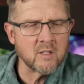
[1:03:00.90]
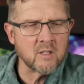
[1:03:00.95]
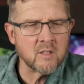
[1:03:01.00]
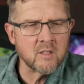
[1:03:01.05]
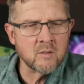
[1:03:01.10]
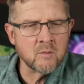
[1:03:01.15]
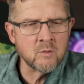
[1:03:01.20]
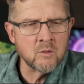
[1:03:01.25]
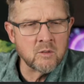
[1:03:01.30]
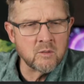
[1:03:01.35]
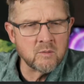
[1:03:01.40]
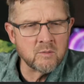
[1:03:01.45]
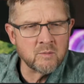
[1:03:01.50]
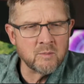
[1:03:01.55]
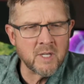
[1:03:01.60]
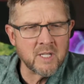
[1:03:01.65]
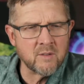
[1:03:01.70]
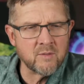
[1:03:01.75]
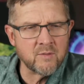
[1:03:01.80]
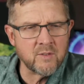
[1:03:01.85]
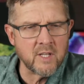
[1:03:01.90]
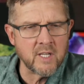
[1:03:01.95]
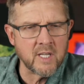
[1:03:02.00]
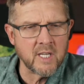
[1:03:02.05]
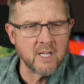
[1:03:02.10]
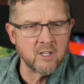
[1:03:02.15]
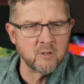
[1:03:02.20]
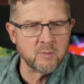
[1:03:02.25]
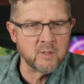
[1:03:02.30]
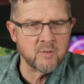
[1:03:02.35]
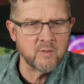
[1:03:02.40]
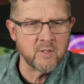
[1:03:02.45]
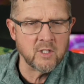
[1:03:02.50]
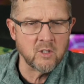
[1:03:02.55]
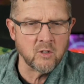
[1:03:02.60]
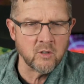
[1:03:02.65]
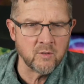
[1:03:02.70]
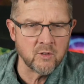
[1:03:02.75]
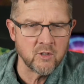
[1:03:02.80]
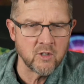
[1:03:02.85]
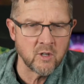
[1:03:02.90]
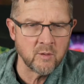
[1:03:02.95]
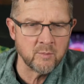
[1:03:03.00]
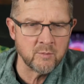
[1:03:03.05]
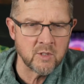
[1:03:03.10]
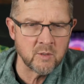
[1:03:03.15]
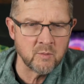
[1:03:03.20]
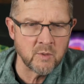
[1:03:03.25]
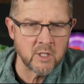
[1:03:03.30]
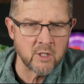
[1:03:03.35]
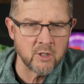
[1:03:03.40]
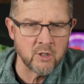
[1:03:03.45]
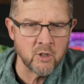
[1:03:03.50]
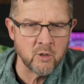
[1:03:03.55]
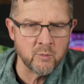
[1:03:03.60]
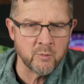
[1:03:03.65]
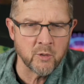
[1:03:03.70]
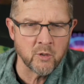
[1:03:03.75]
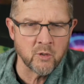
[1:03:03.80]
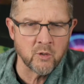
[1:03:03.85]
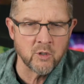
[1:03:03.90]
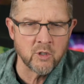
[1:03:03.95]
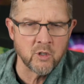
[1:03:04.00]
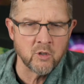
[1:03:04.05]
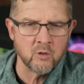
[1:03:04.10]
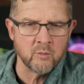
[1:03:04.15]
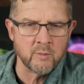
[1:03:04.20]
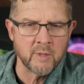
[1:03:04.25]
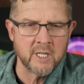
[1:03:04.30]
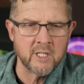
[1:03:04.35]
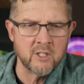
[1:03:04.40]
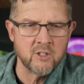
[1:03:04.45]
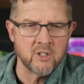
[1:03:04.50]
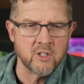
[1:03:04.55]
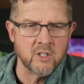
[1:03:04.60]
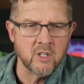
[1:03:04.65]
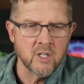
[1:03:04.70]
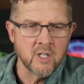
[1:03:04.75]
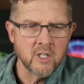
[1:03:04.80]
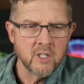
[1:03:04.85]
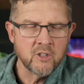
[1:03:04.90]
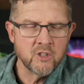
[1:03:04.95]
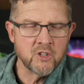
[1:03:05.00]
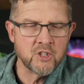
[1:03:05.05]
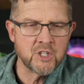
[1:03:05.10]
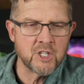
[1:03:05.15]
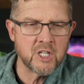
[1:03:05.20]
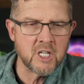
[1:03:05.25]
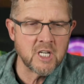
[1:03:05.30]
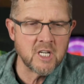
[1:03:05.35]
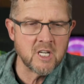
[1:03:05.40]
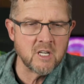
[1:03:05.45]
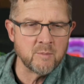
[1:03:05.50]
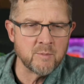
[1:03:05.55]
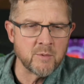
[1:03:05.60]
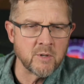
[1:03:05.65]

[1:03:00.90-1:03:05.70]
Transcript: ex-midfielder looking for a job, did well at Newport, young manager, cheap.